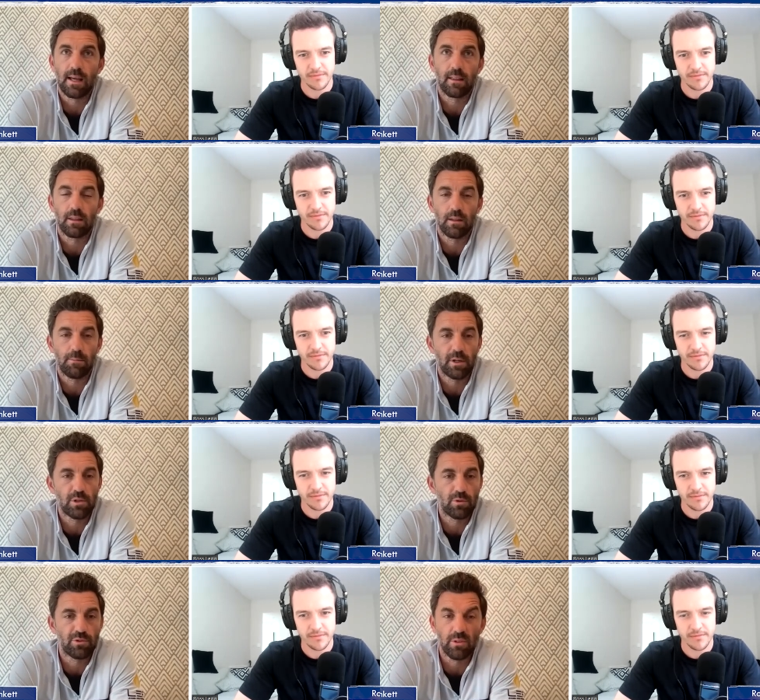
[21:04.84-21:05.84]
Speaker 1: length, and the pitch
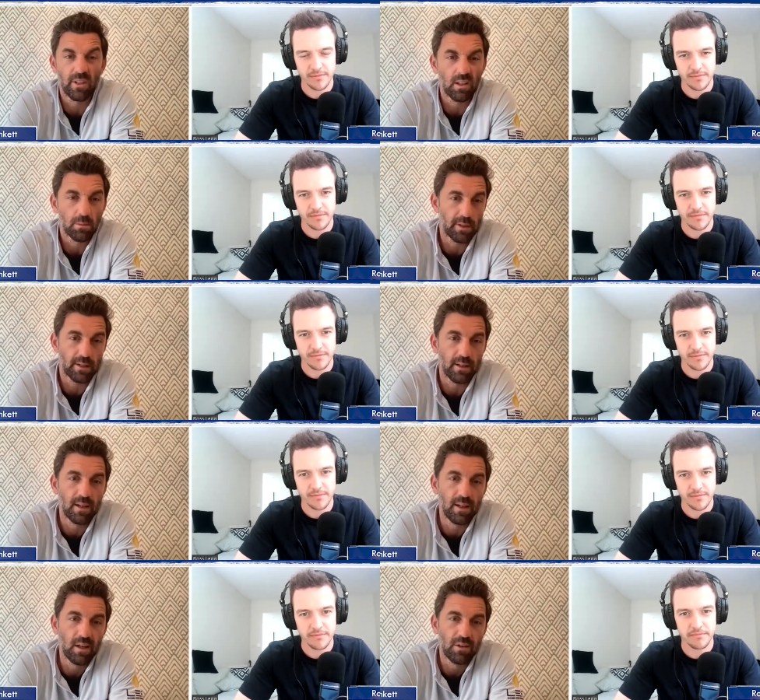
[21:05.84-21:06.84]
was doing a little bit.
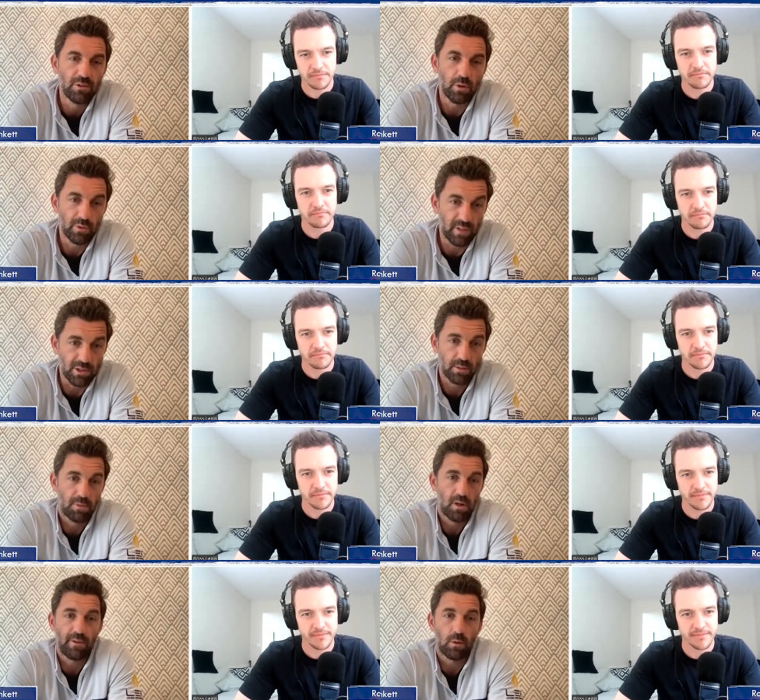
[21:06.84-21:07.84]
So it was actually a
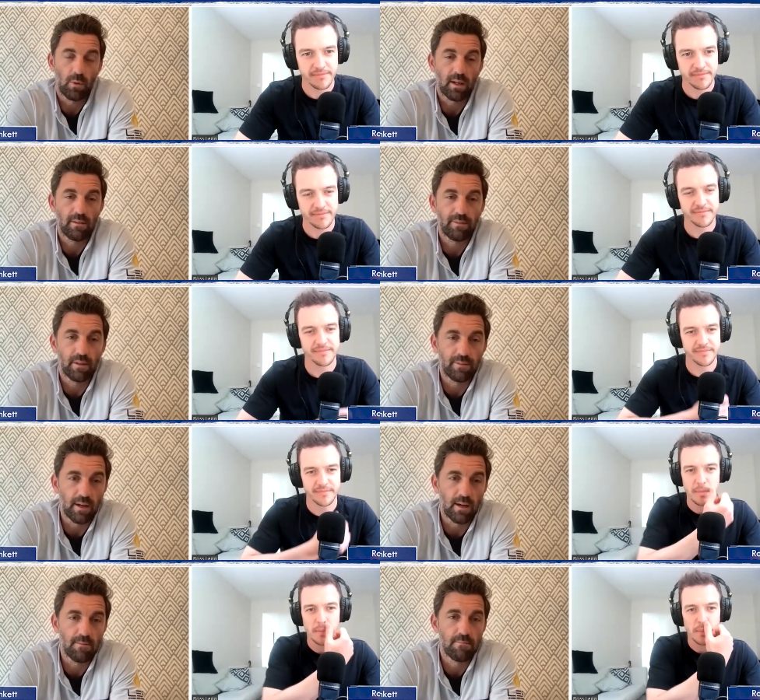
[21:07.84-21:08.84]
perfect wicket for for
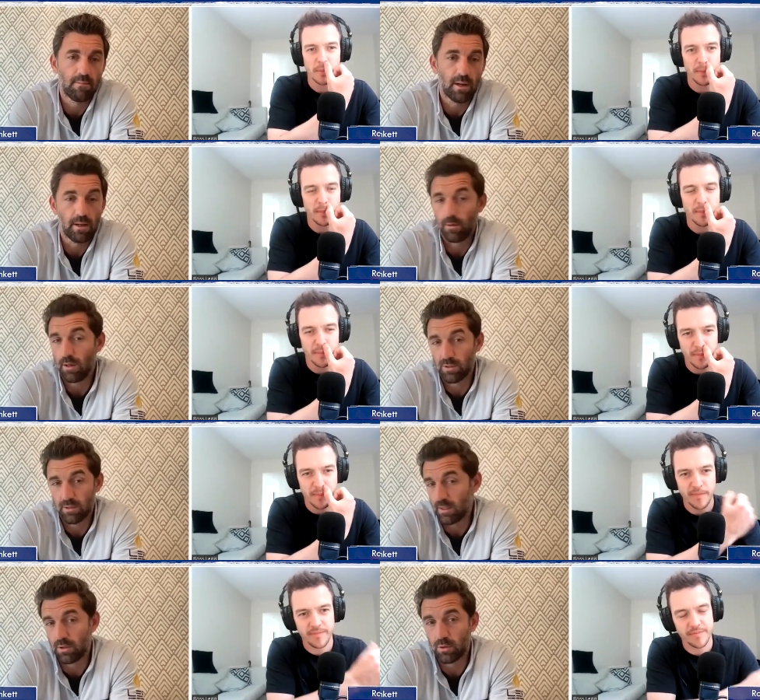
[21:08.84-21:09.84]
him. Uh, it, it, was
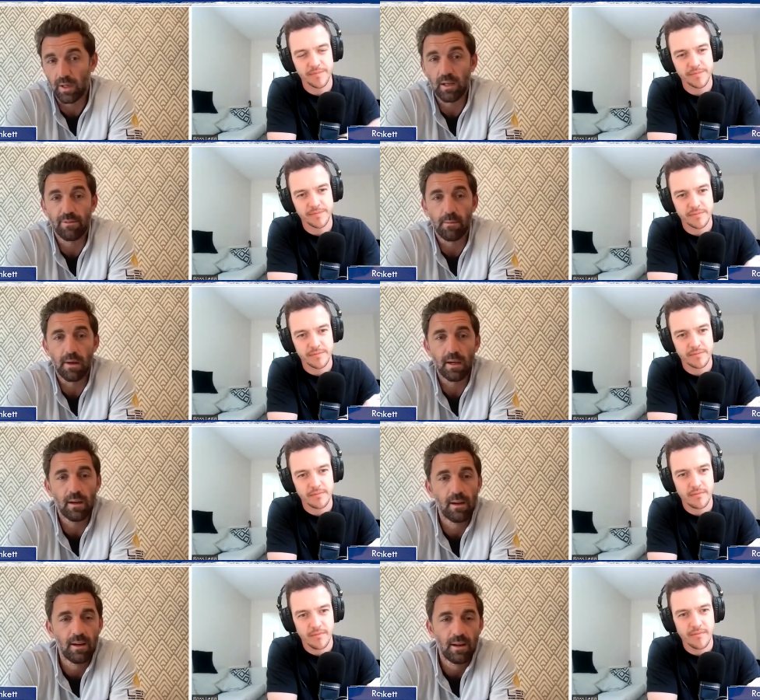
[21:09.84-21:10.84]
a good wicket for
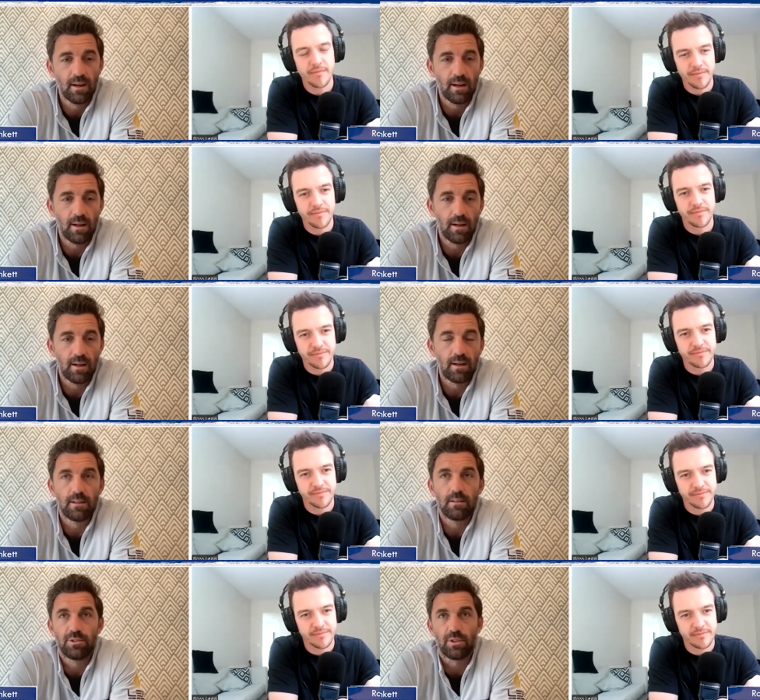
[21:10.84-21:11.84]
me. Uh,
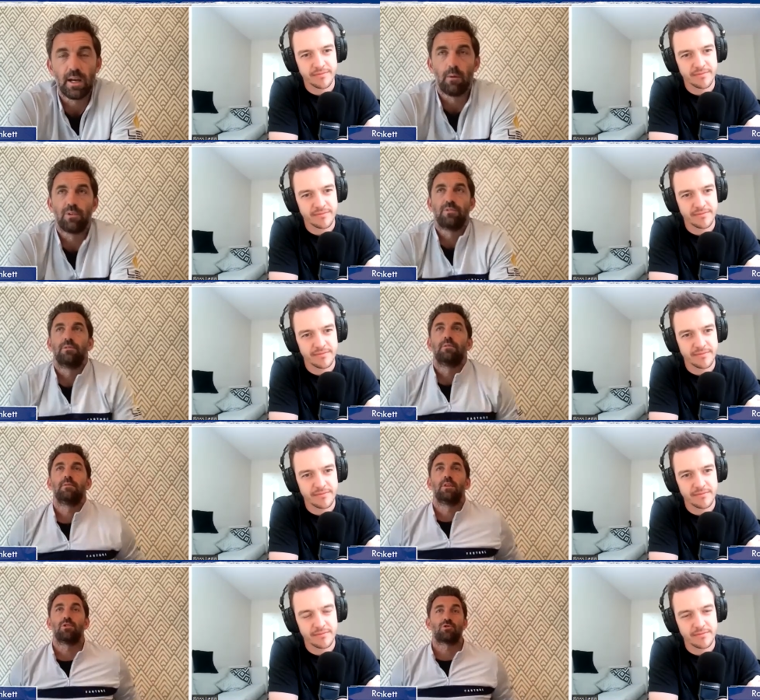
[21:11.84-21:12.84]
so yeah, it wasn't
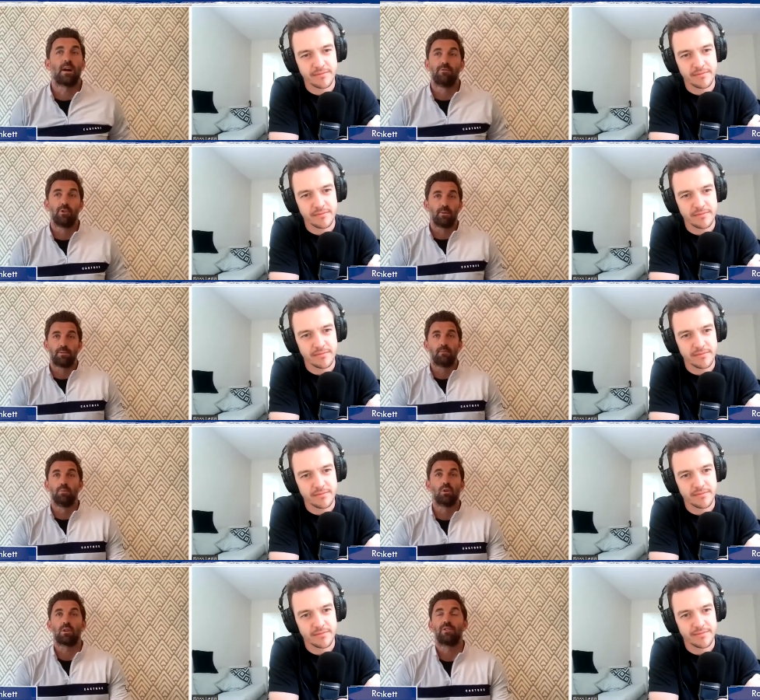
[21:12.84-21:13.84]
you just try to run up and
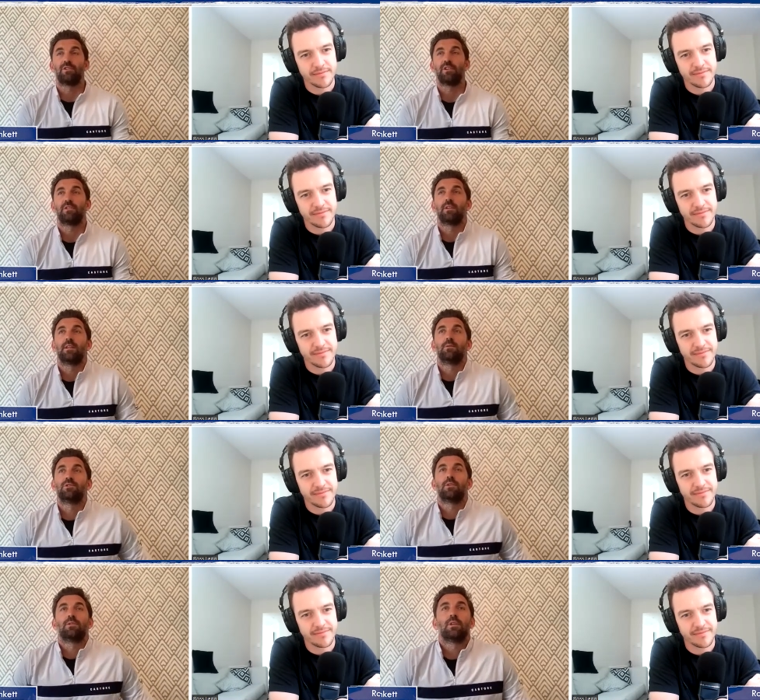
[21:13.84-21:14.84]
ball consistent, and it was
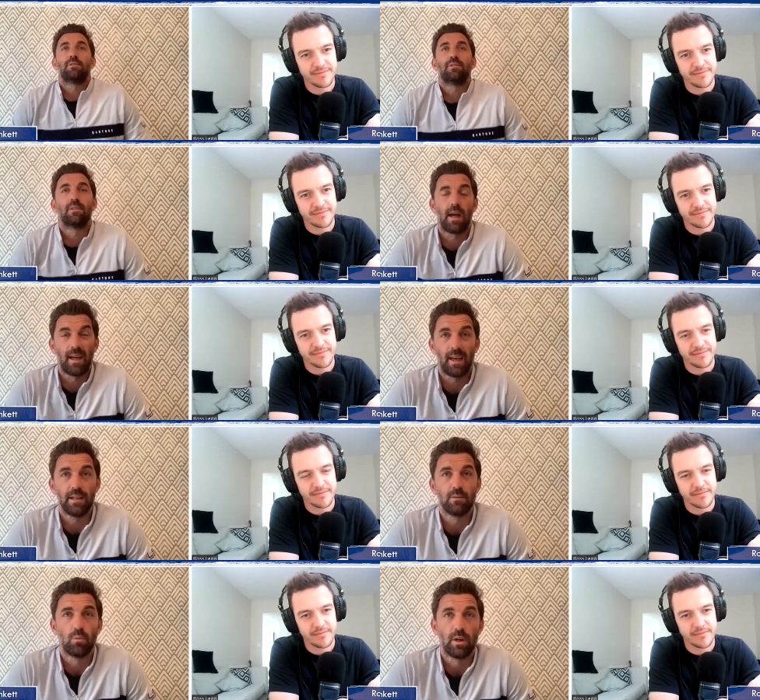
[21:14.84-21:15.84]
doing enough.
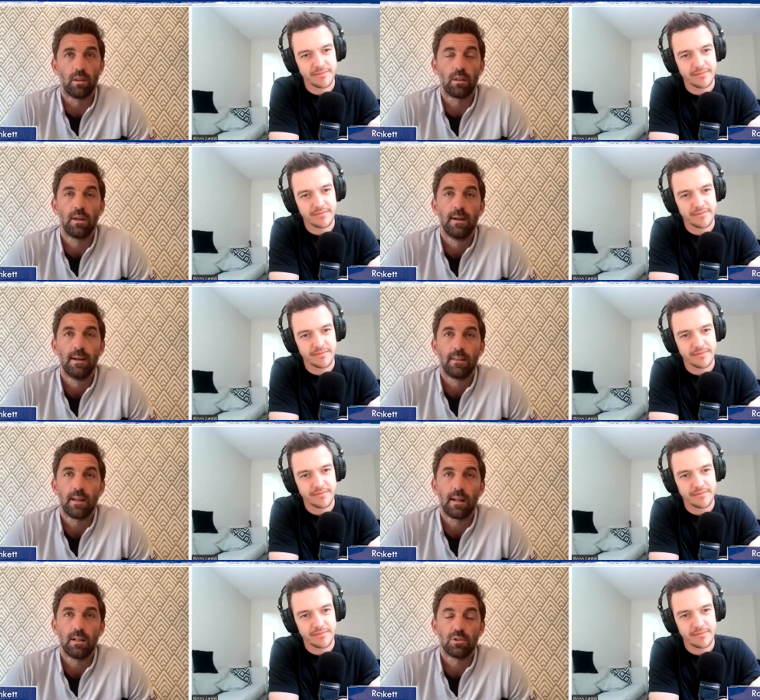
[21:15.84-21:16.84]
Even with
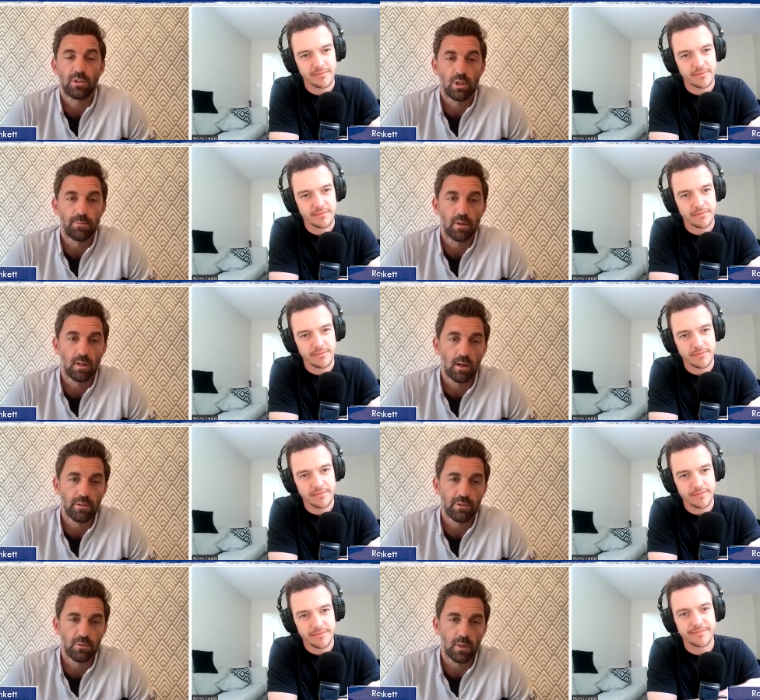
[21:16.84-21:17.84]
that little slope at
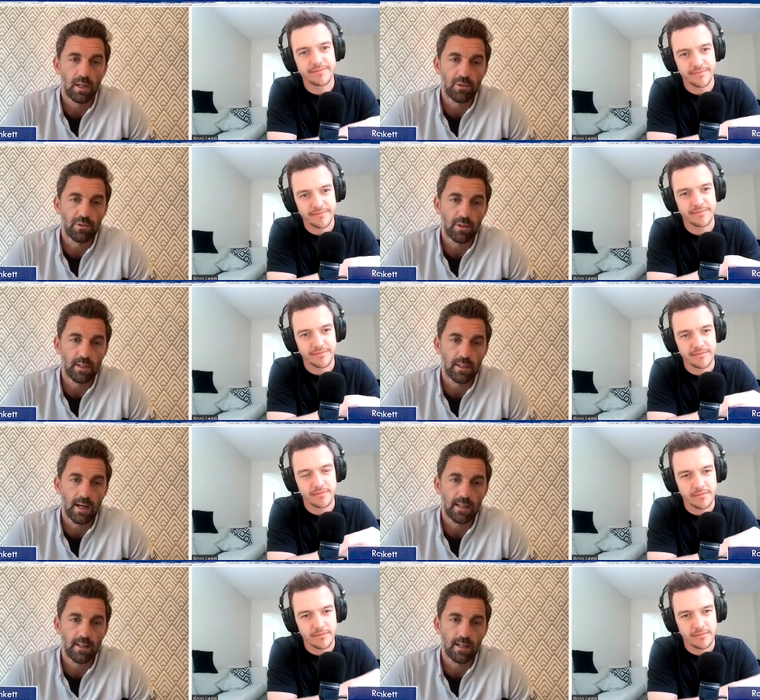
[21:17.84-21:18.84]
Lords as well. So you had